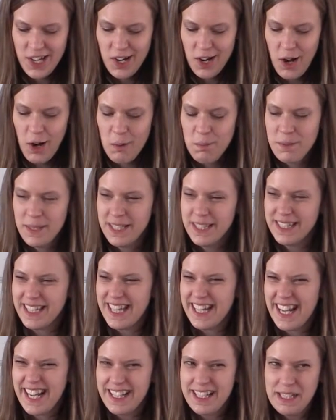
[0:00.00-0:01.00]
hoping
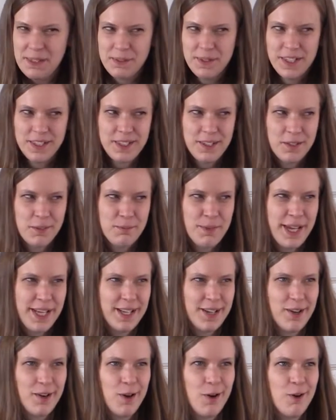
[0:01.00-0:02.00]
that anyone who
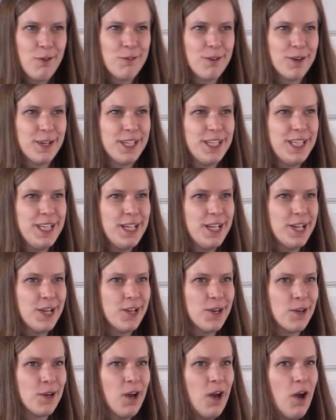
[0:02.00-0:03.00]
might
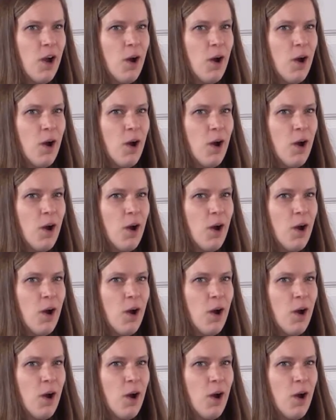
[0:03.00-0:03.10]
overhear